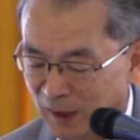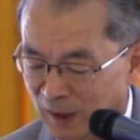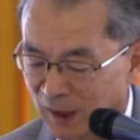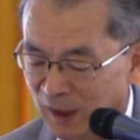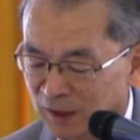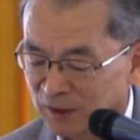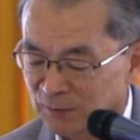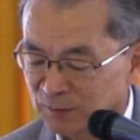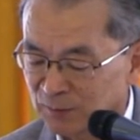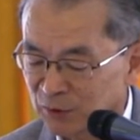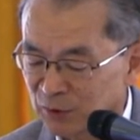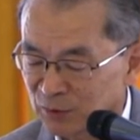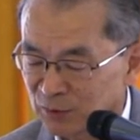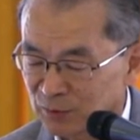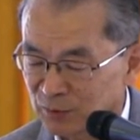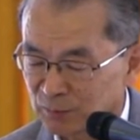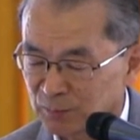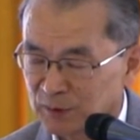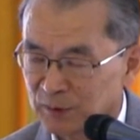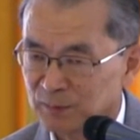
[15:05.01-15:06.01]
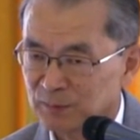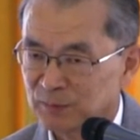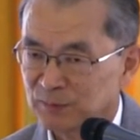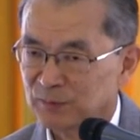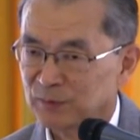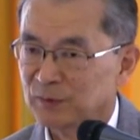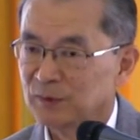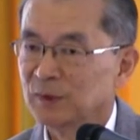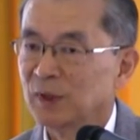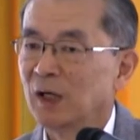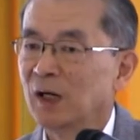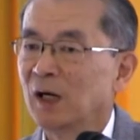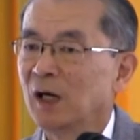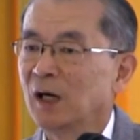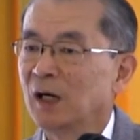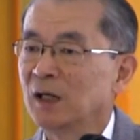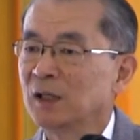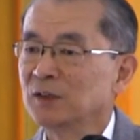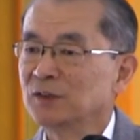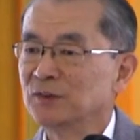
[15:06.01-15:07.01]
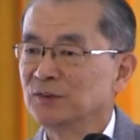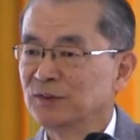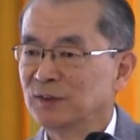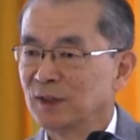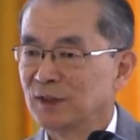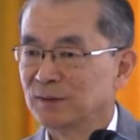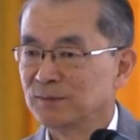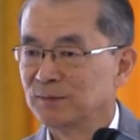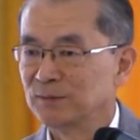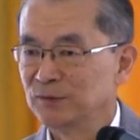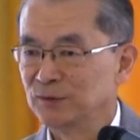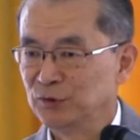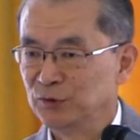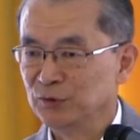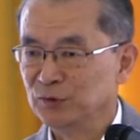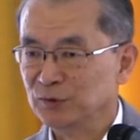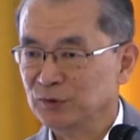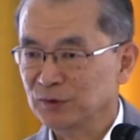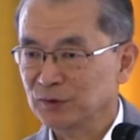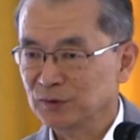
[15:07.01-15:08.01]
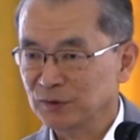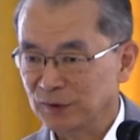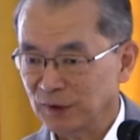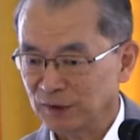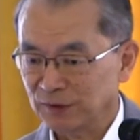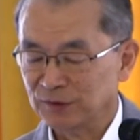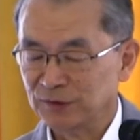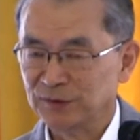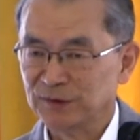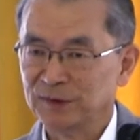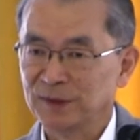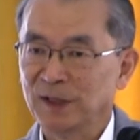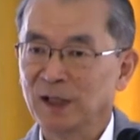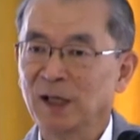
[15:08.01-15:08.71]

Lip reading: And millions of people are starved to death.